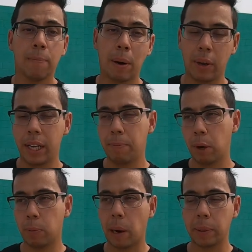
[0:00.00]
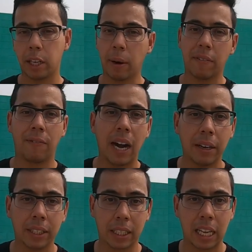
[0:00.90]
but we both probably did about
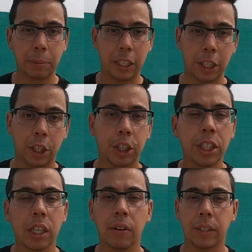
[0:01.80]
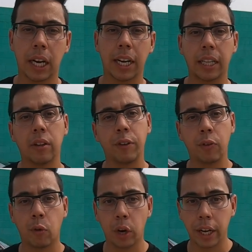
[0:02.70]
five, six laps each, just enough to kind of get the
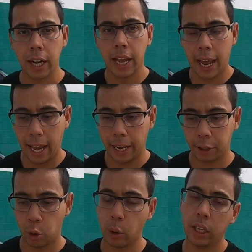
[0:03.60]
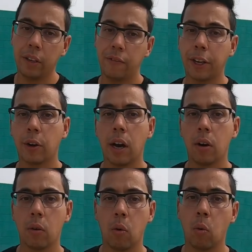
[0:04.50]
feel for it and to quickly figure
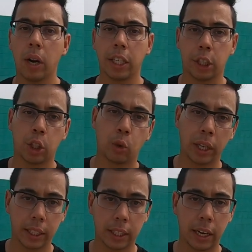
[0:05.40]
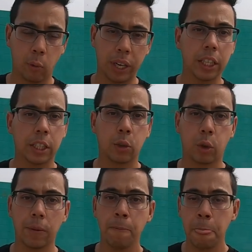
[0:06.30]
out what its strengths and weaknesses
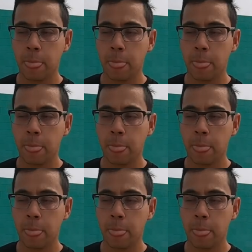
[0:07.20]
were.